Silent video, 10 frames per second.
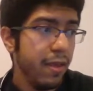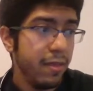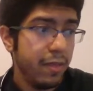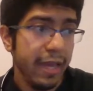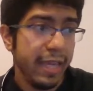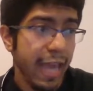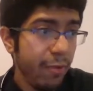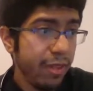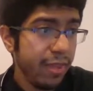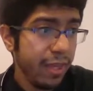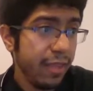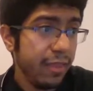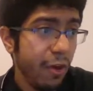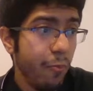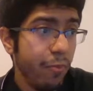Like, everything in
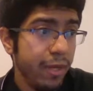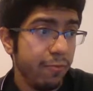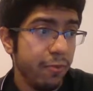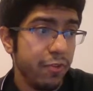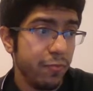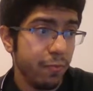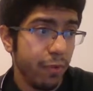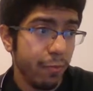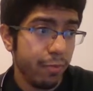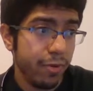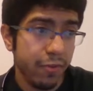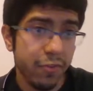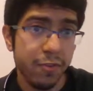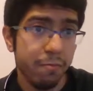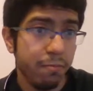the opening was well
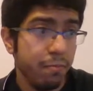produced,